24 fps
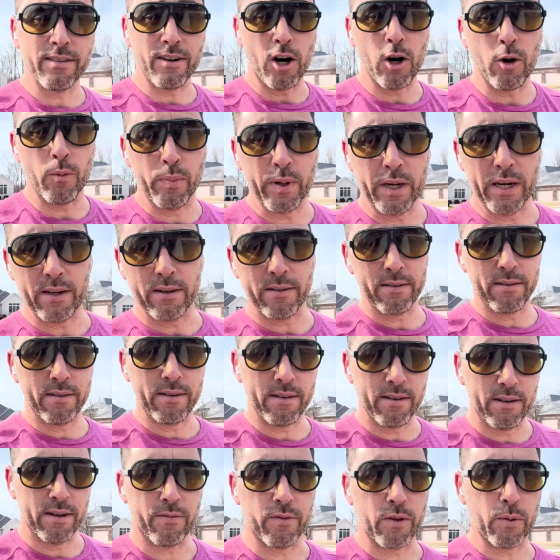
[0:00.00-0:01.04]
albeit
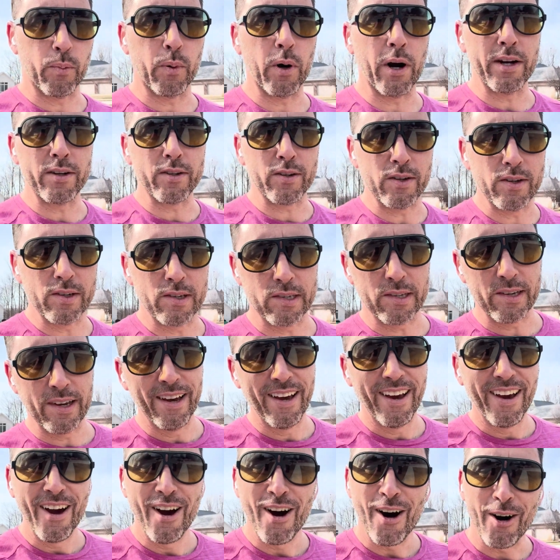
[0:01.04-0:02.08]
if the prices
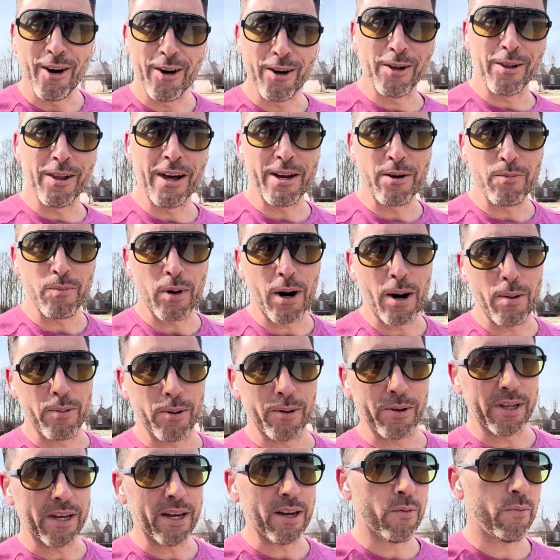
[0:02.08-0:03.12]
are aligned
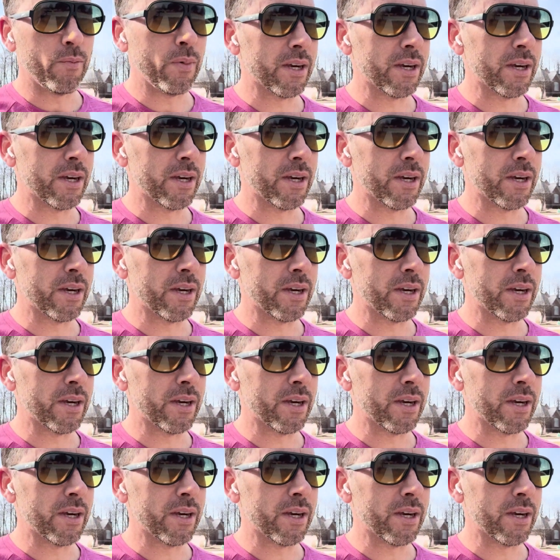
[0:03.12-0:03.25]
properly,